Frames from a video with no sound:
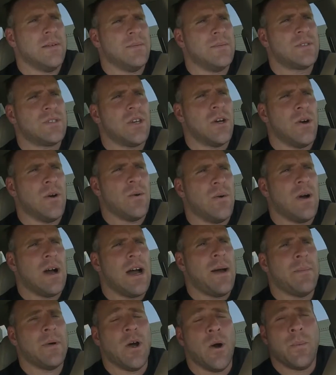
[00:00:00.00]
So
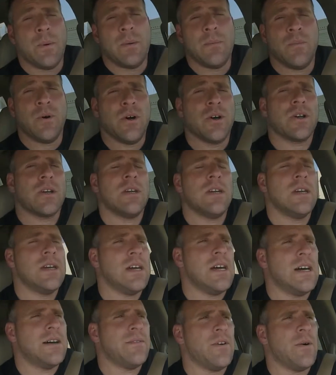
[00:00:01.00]
I'm an open book.
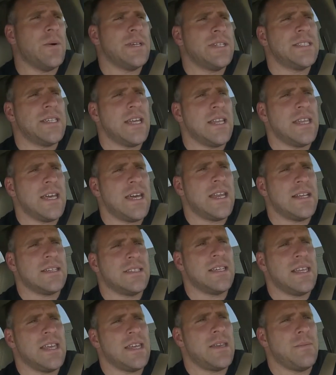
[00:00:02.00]
I've always said that. I
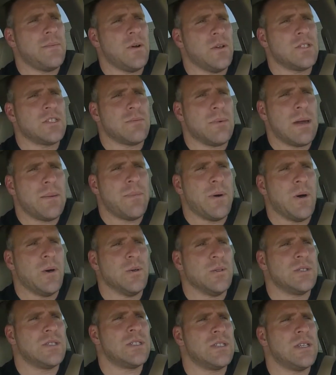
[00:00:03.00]
say that in most of my
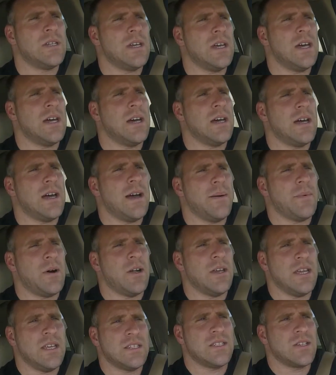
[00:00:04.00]
posts. I'm
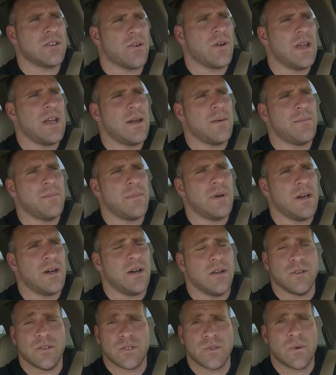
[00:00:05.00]
on Instagram
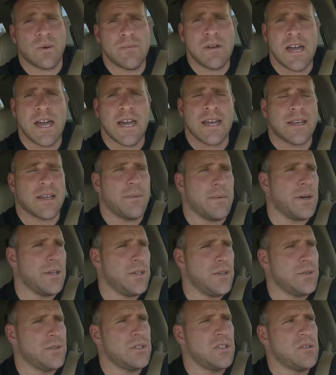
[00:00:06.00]
under swimhack. I'm on
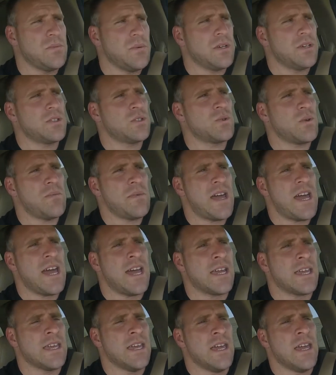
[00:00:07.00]
YouTube under
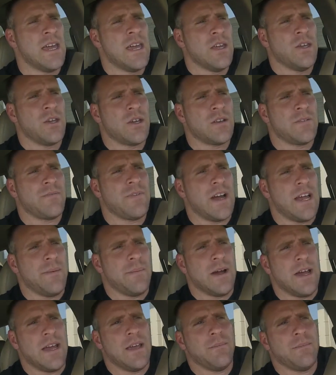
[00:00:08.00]
swimhack. You can find
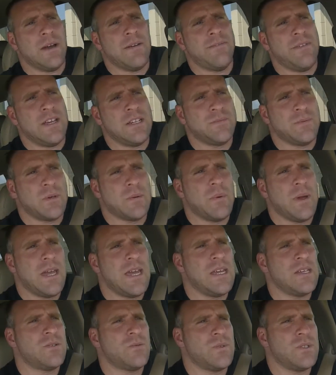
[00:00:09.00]
my Facebook
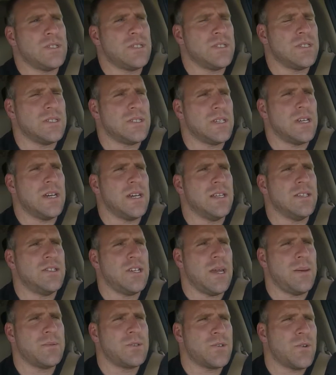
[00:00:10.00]
page, which is
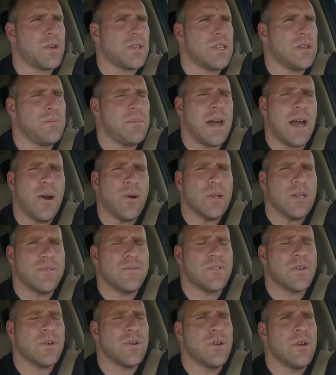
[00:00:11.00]
James Strickland
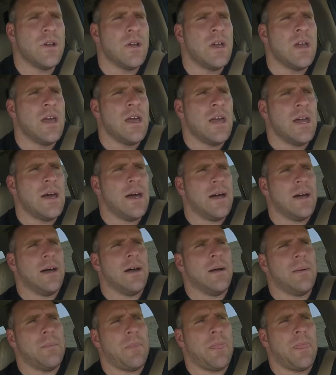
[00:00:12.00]
Powerlifter.
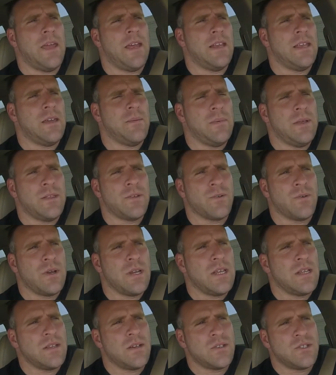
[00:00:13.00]
And hit me through
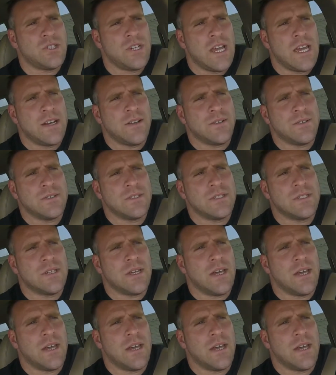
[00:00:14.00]
any of those channels